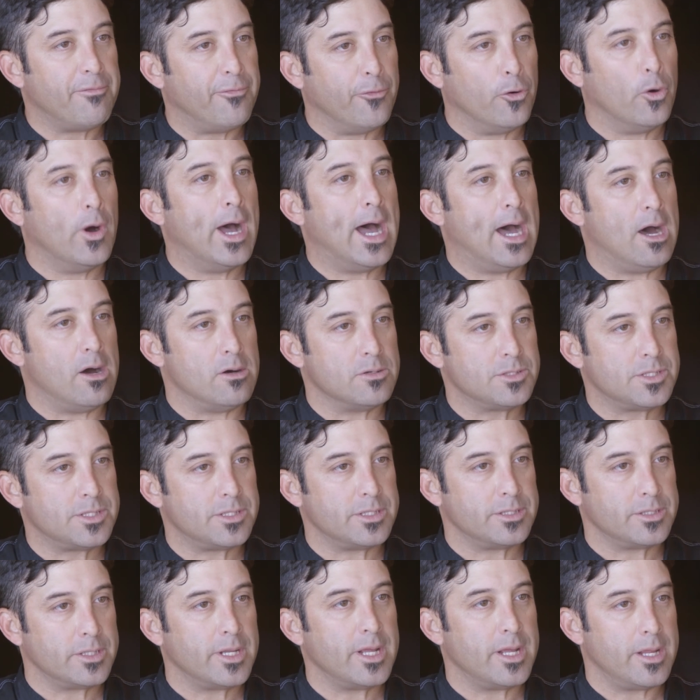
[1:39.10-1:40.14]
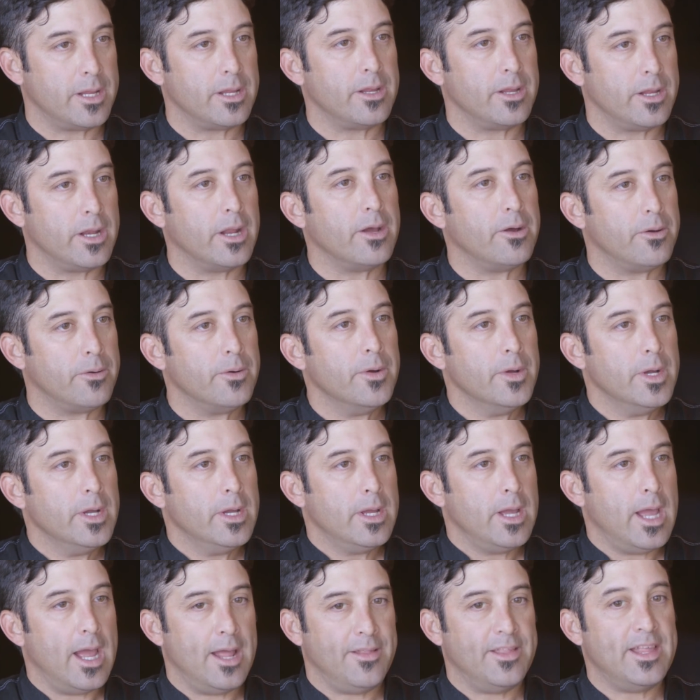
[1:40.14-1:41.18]
full house, and you know,
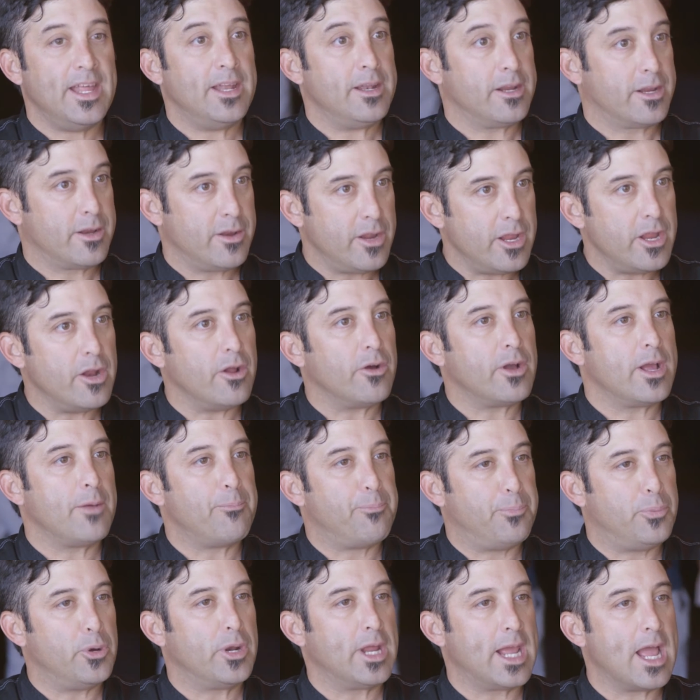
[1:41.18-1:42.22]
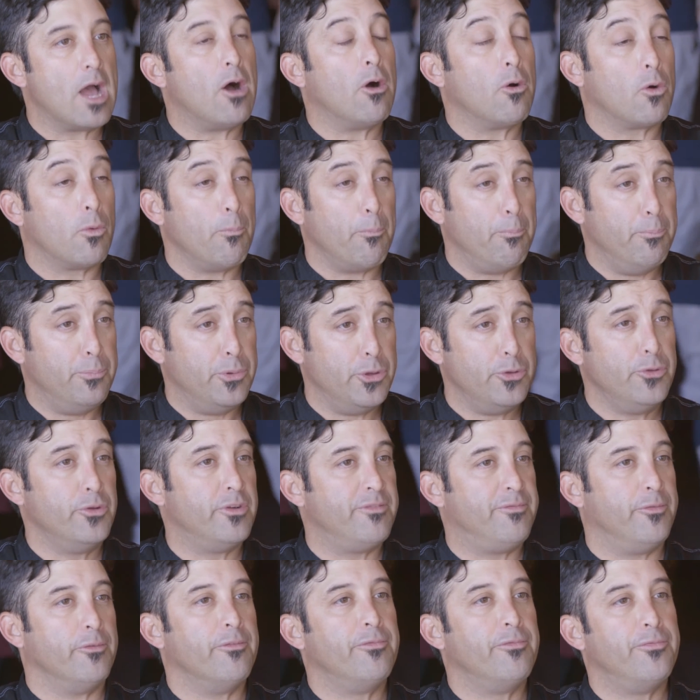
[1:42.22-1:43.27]
and then, you know, putting out
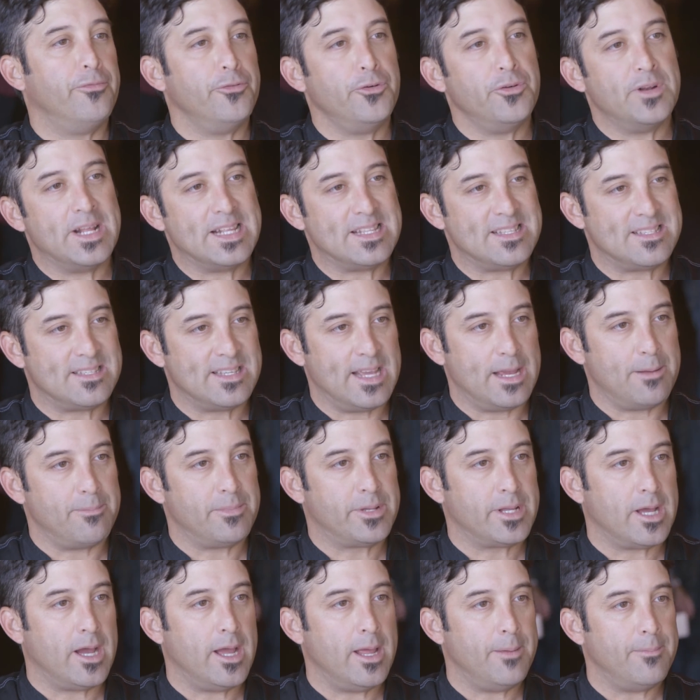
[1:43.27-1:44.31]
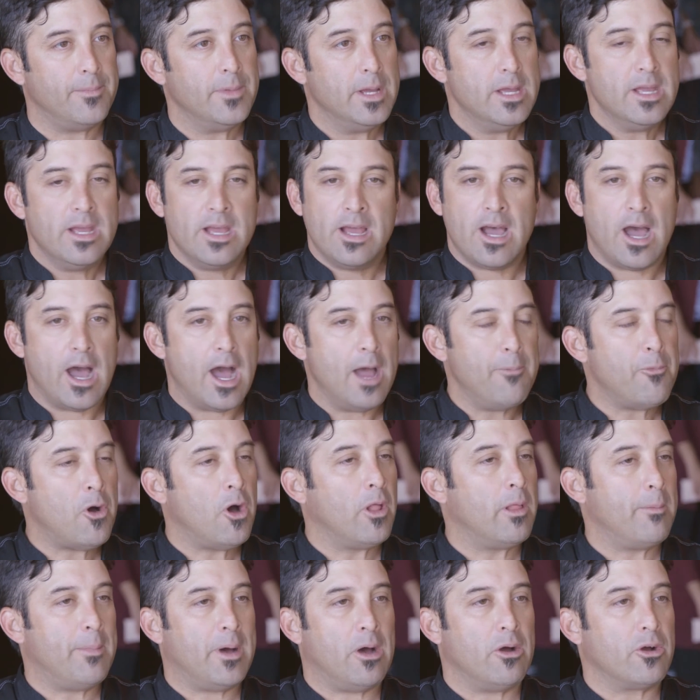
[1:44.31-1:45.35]
beautiful food at the same time. I'm
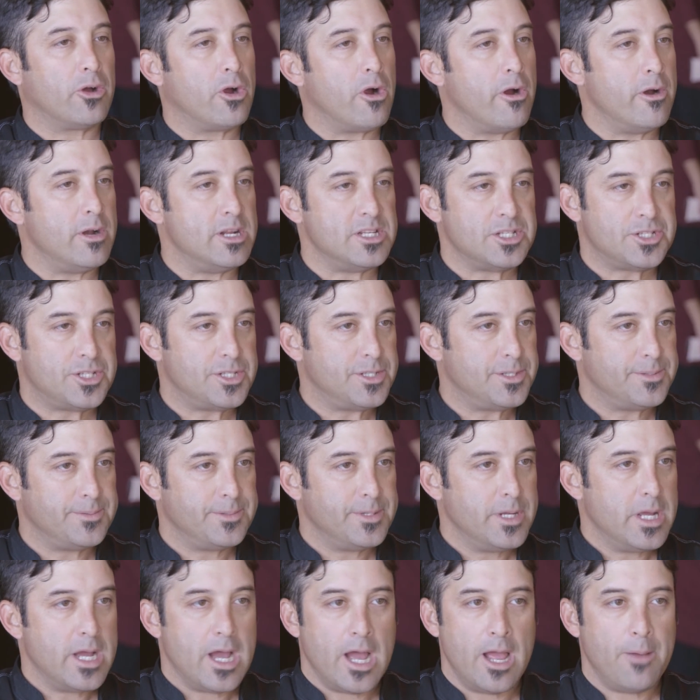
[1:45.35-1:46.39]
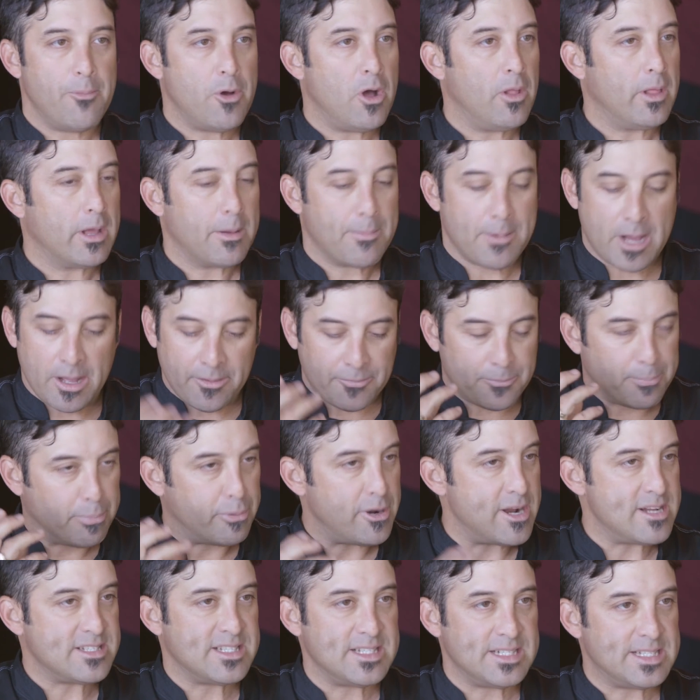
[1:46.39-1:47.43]
all about garnish. I'm all about
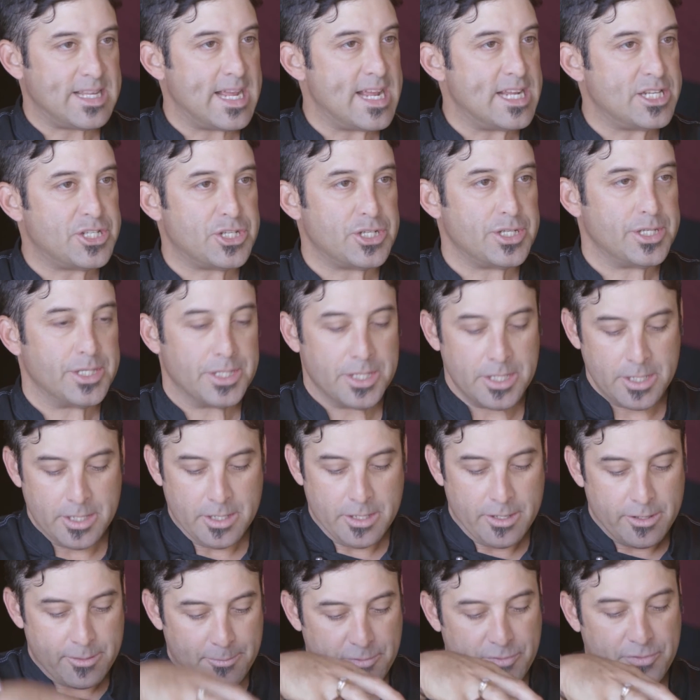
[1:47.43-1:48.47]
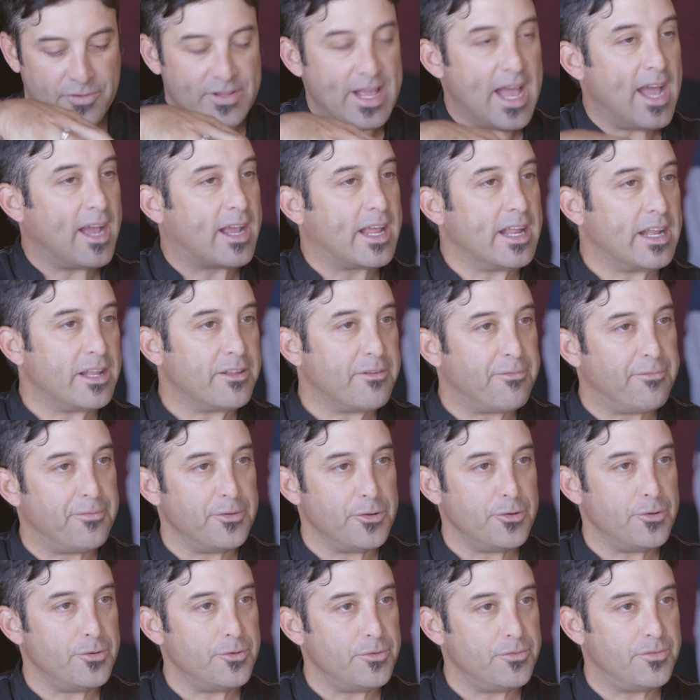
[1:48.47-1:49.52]
presentation, stacking the
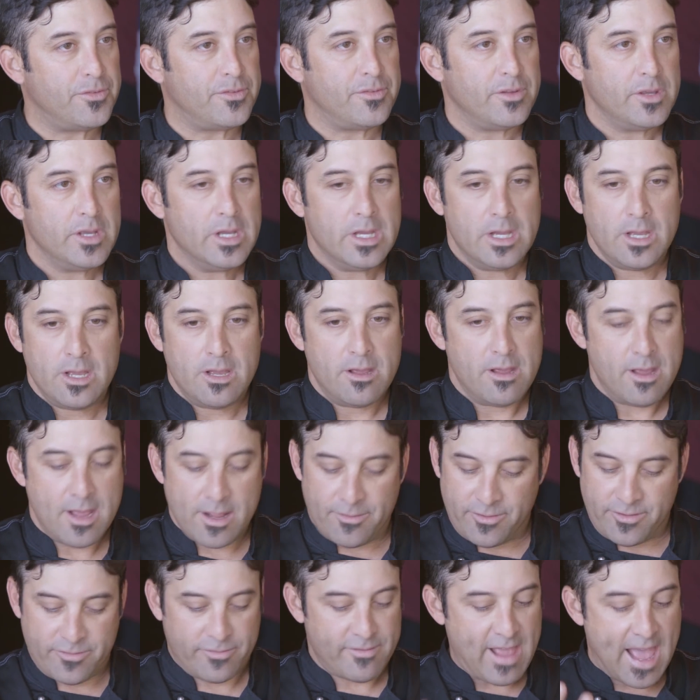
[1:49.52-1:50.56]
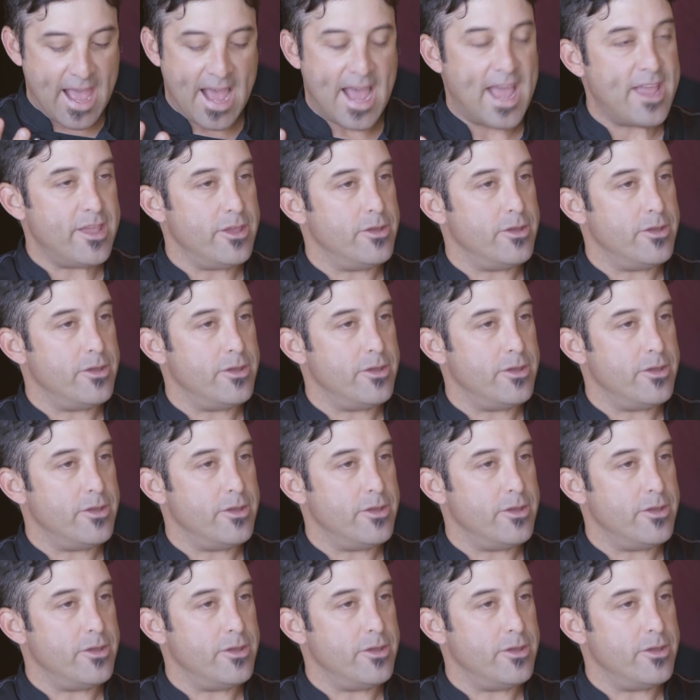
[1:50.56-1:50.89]
foods. It's at